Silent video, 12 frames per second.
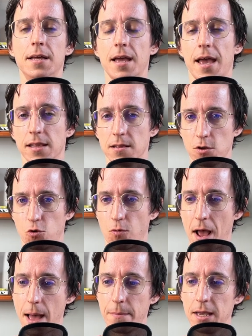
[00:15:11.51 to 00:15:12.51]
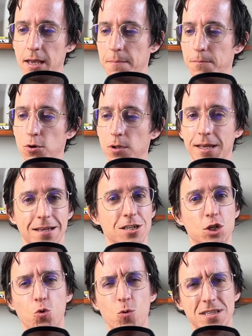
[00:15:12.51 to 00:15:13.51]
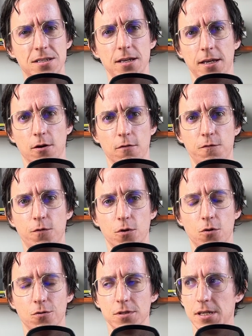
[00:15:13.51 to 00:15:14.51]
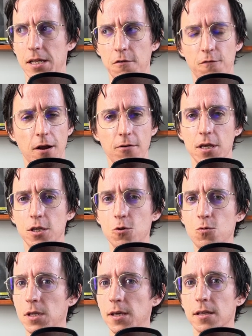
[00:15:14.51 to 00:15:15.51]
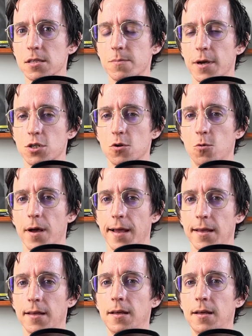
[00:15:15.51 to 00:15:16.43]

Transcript: at grabbing and pulling and twisting on footholds in a very unique and special way.